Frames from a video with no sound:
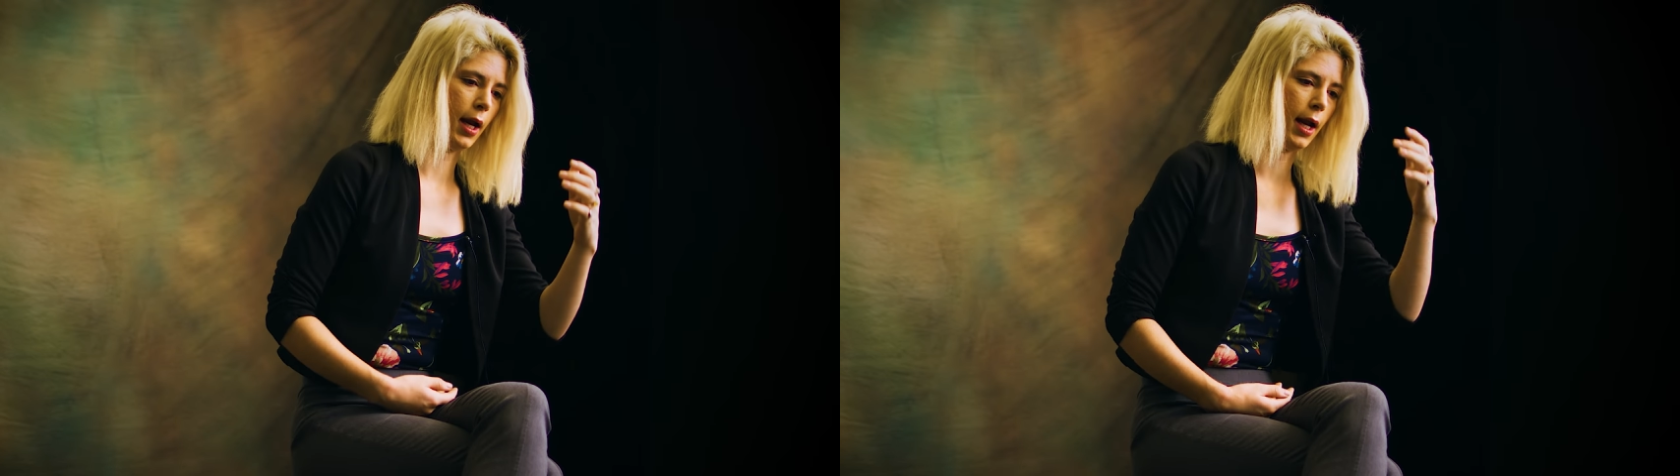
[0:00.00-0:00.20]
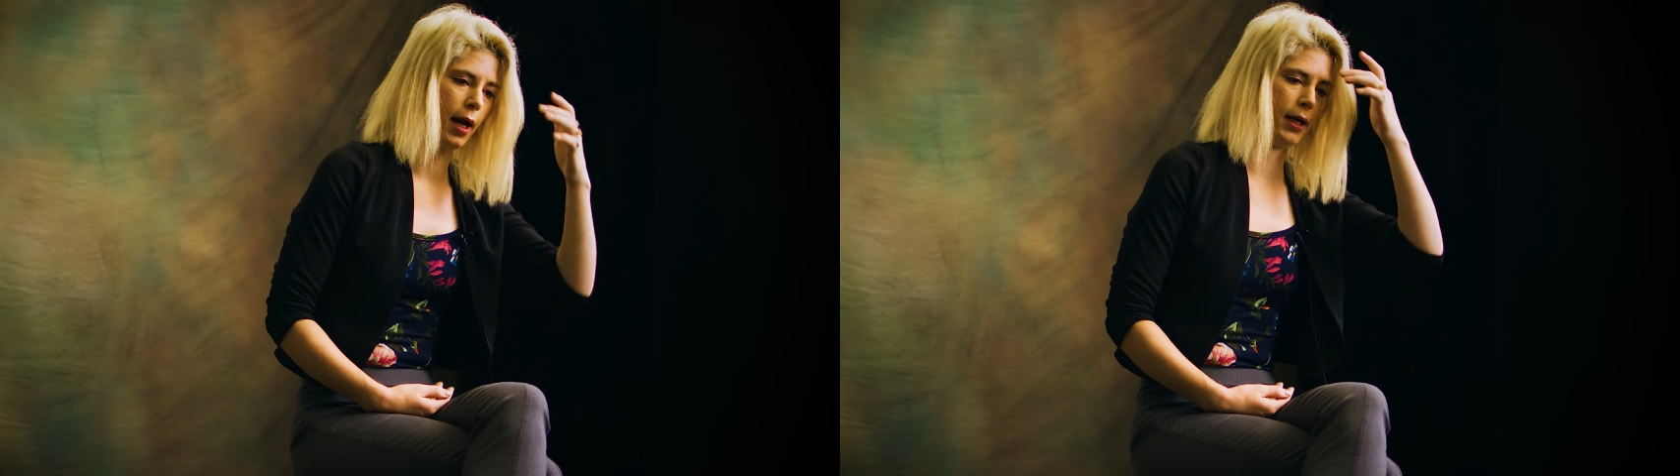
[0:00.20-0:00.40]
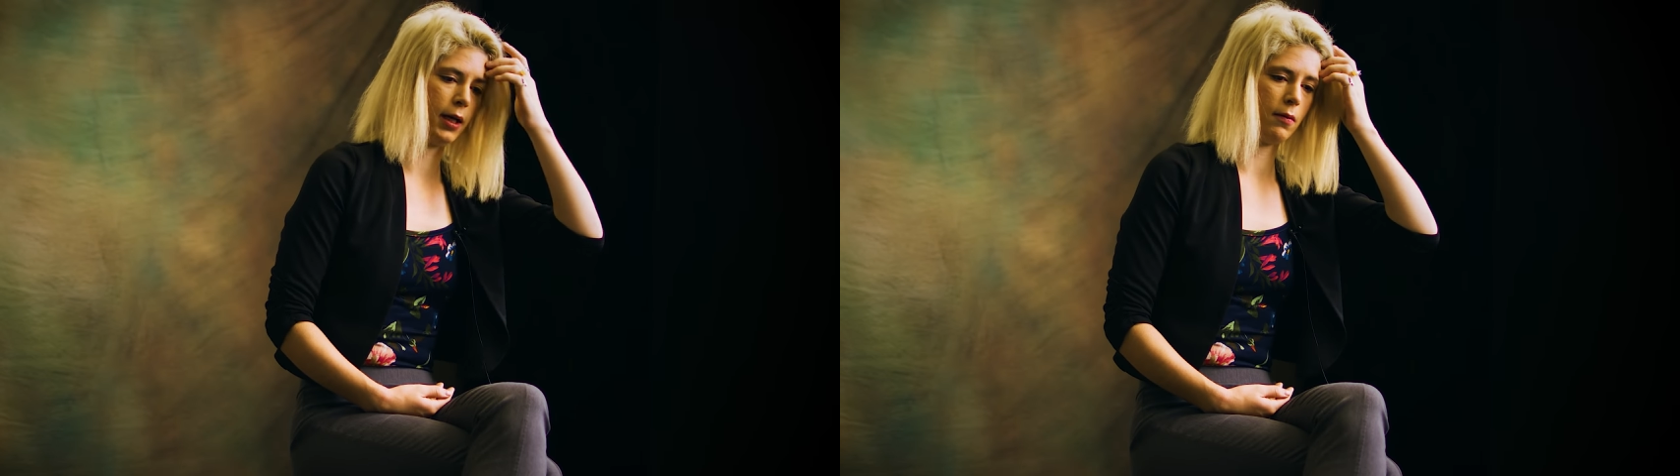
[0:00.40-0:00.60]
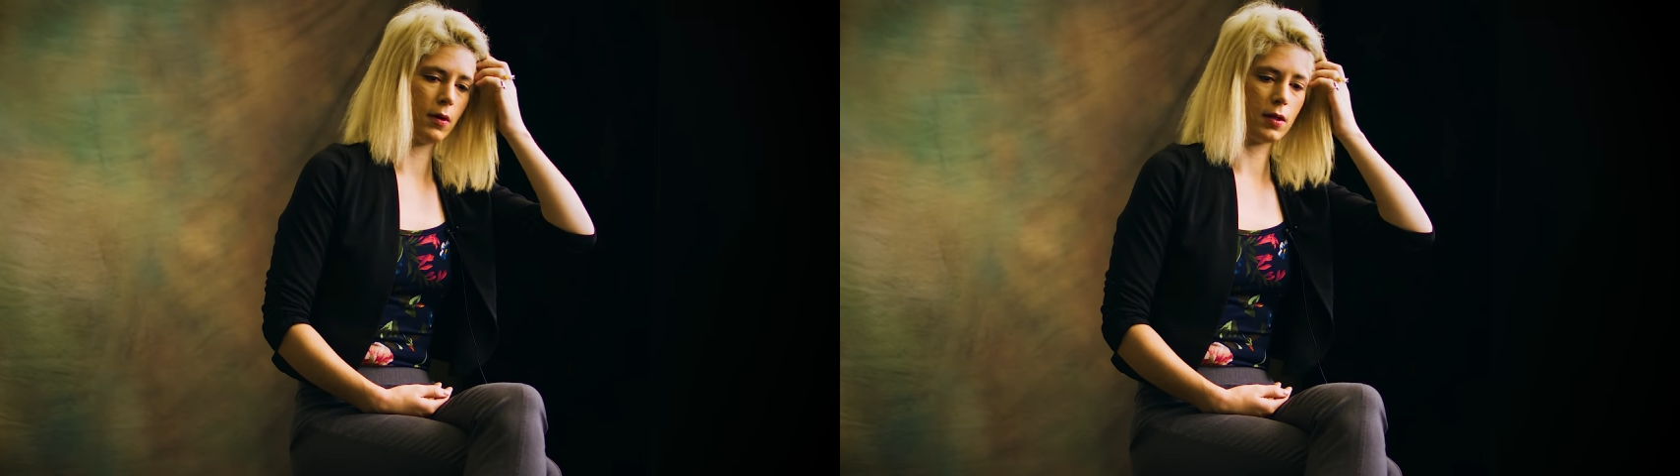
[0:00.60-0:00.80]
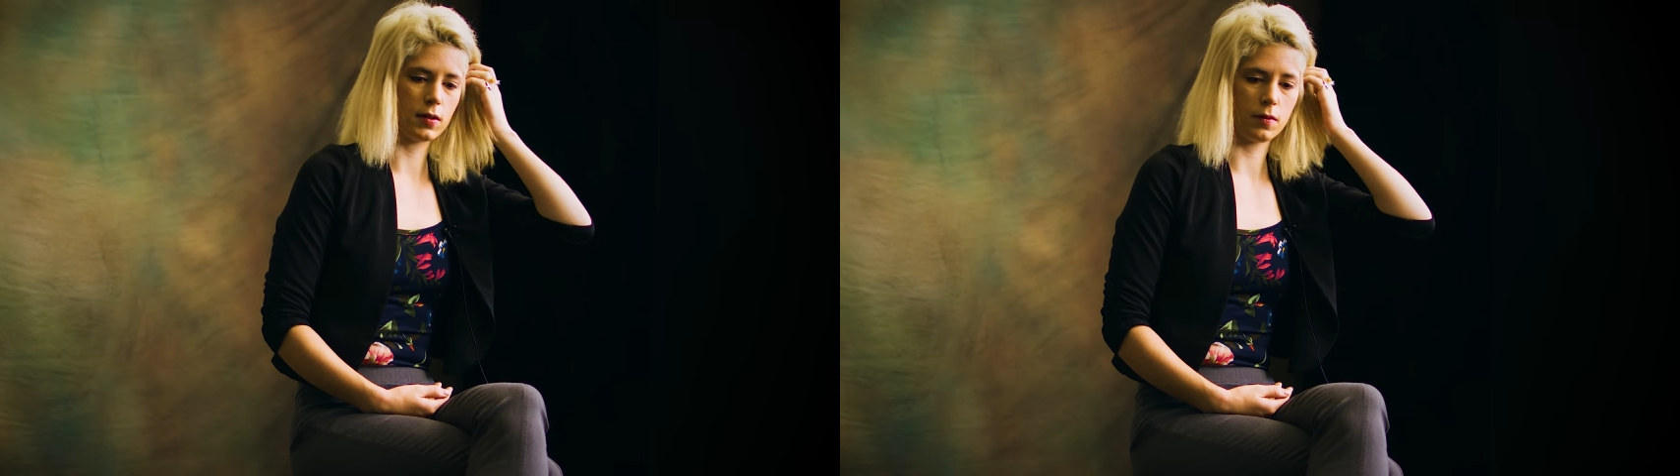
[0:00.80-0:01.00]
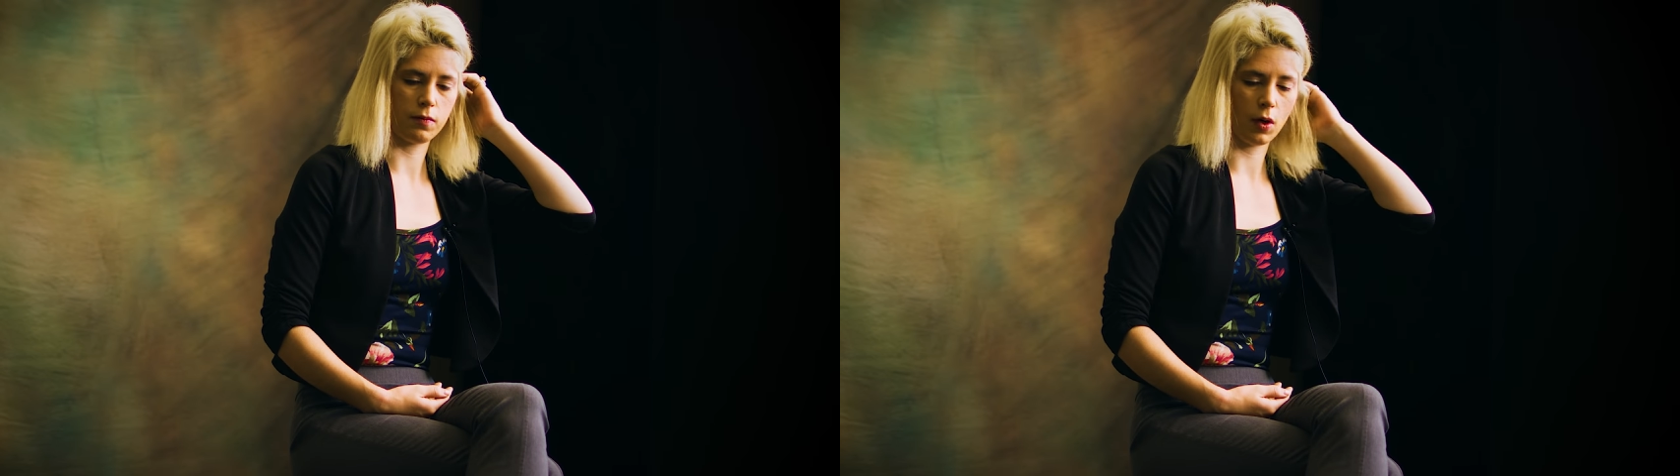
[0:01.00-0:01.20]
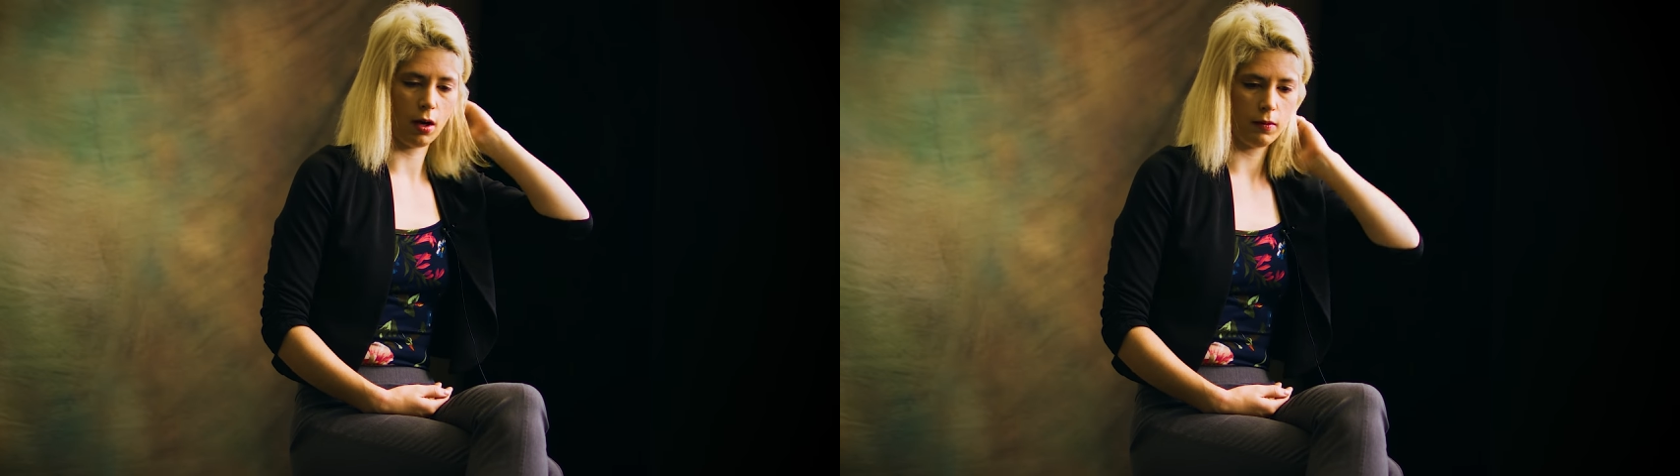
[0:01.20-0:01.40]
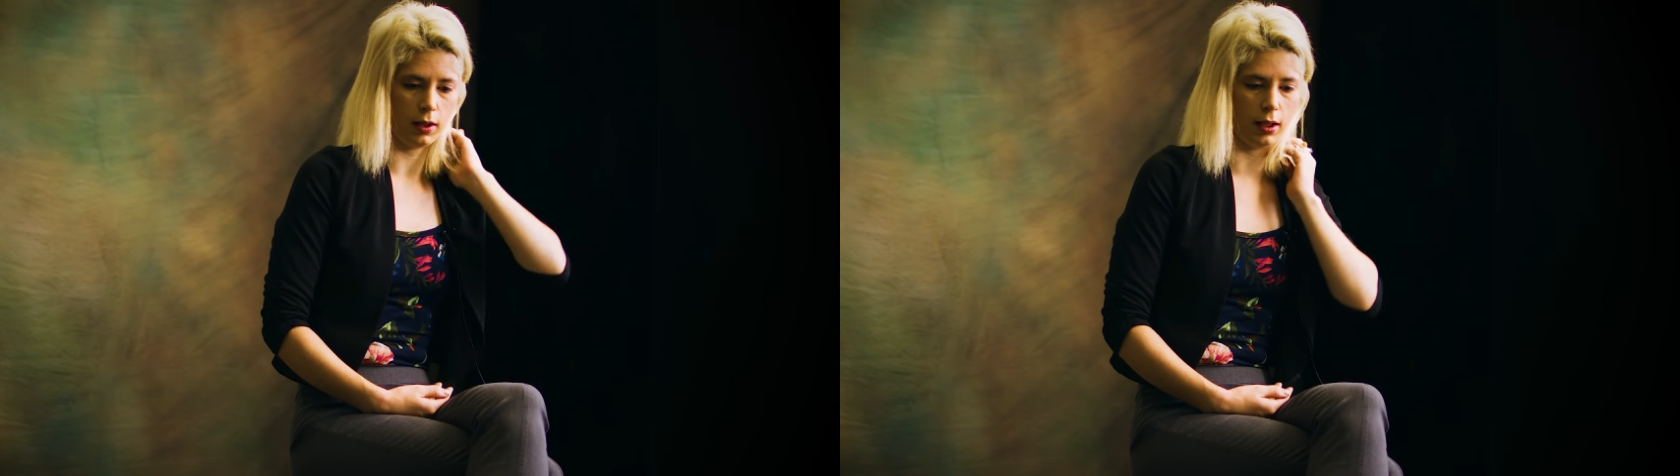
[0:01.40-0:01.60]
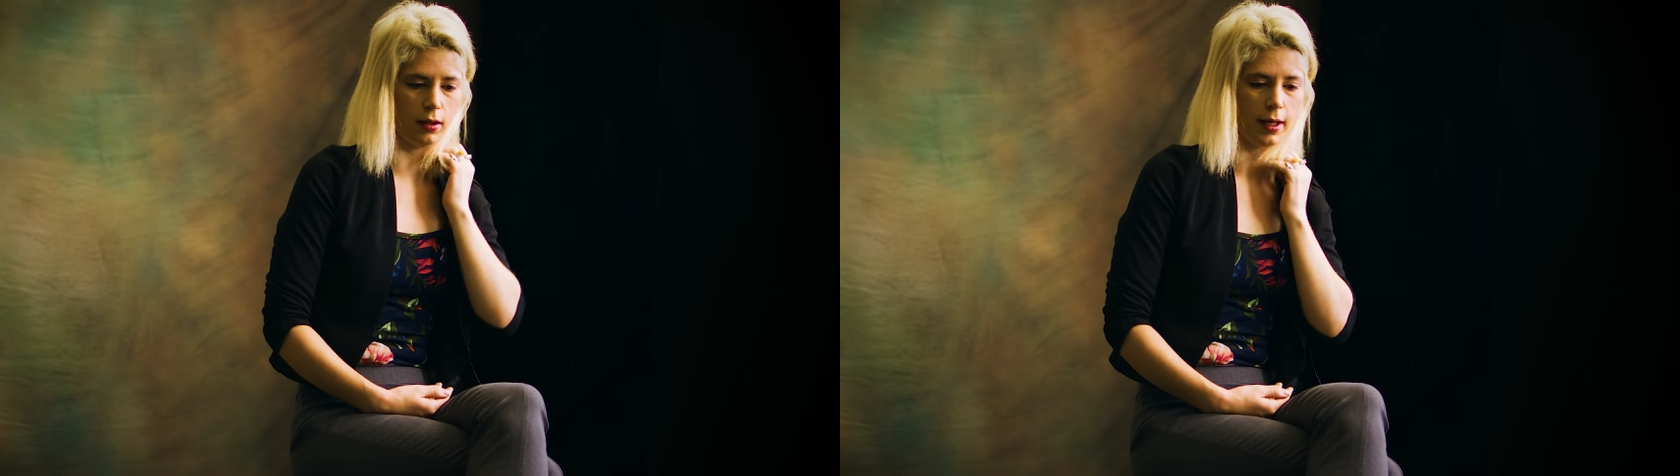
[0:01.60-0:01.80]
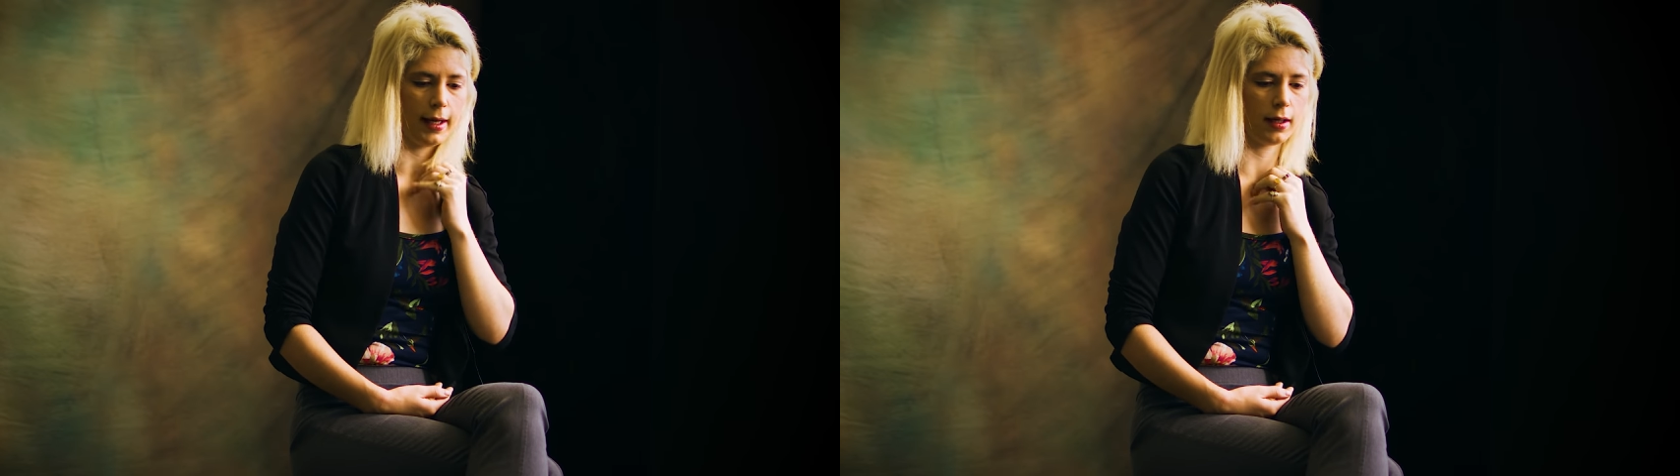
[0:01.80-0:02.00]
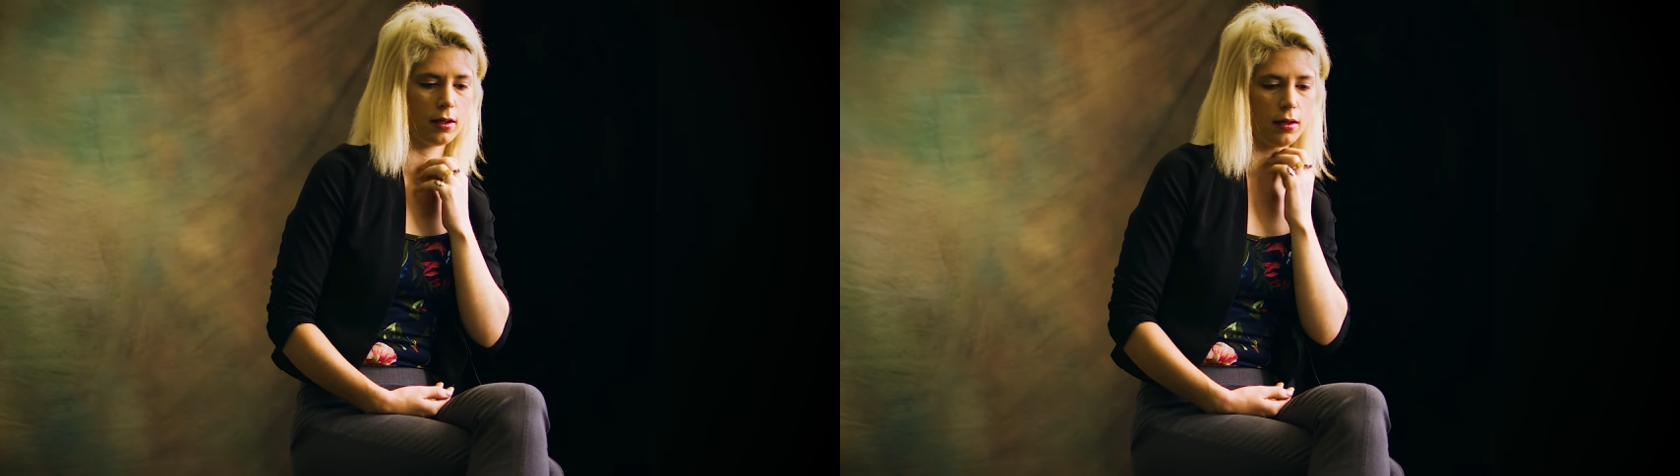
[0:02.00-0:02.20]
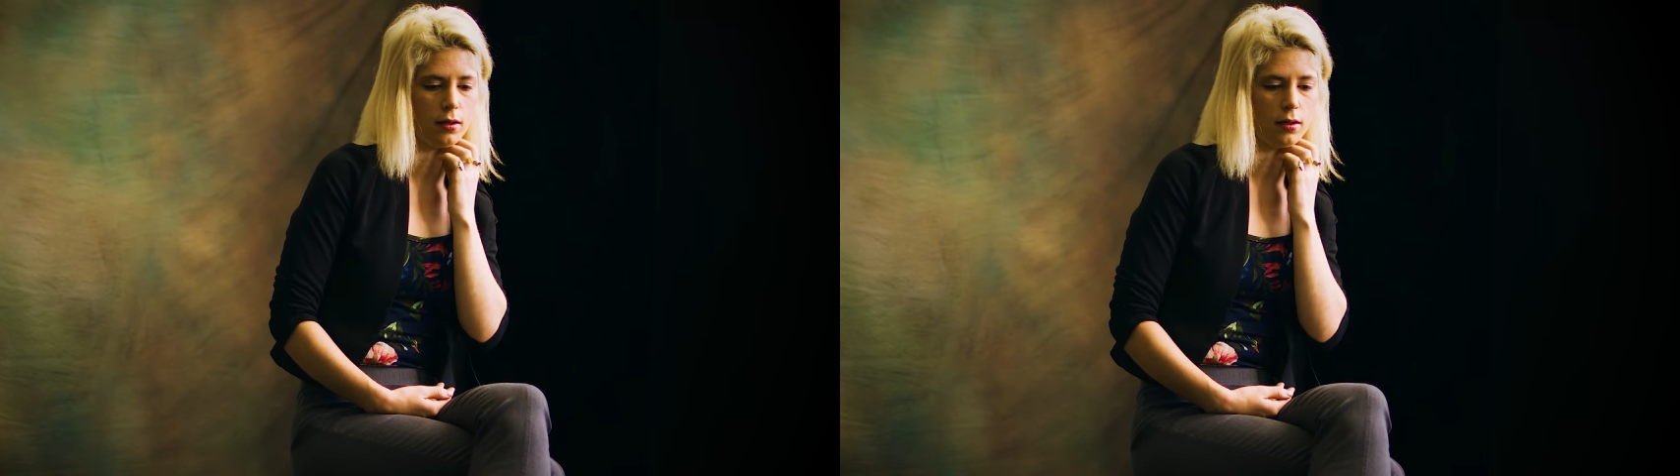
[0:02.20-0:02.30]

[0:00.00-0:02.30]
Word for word: And he was probably like